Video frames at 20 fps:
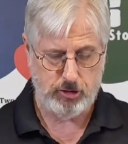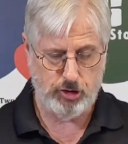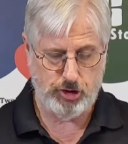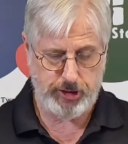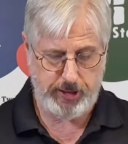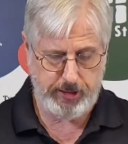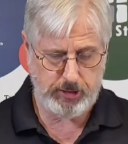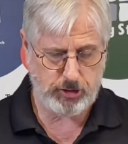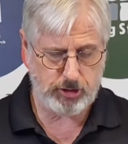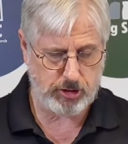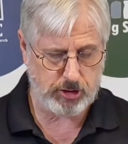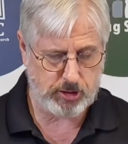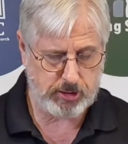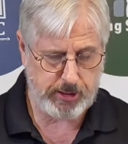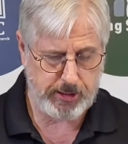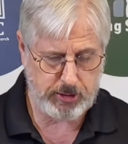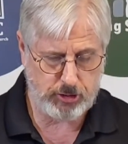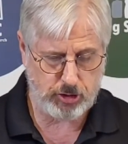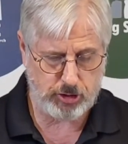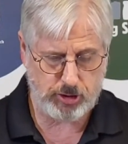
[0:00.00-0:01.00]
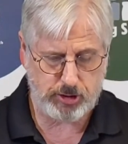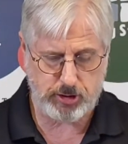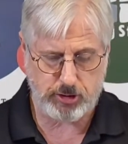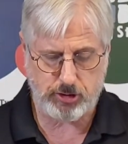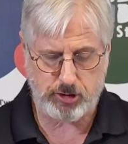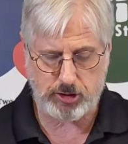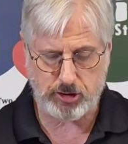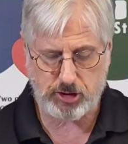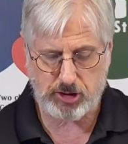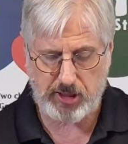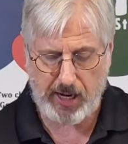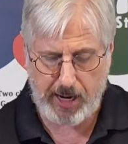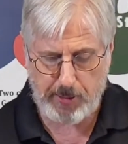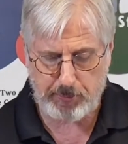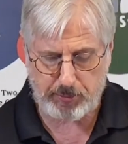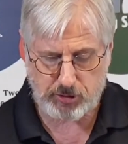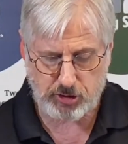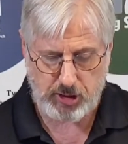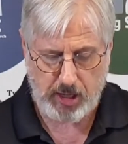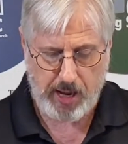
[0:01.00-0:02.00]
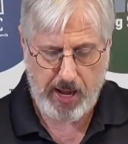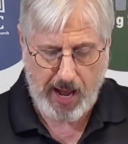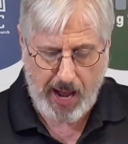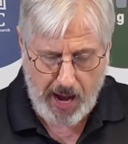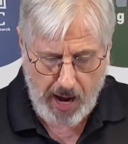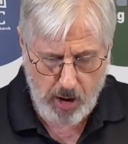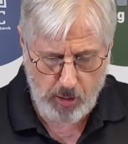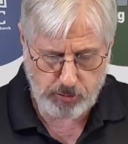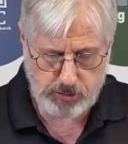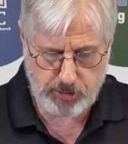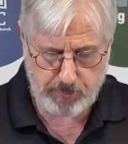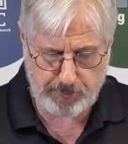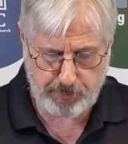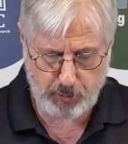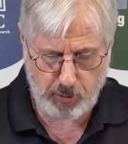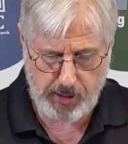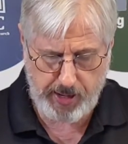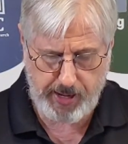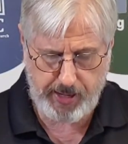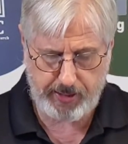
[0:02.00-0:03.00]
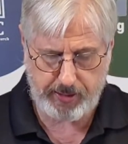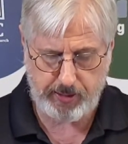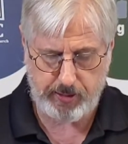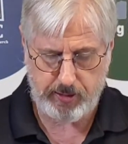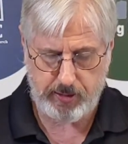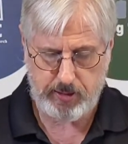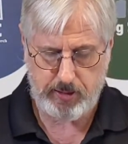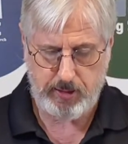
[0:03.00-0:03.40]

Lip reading: Jesus teaches His disciples how to pray.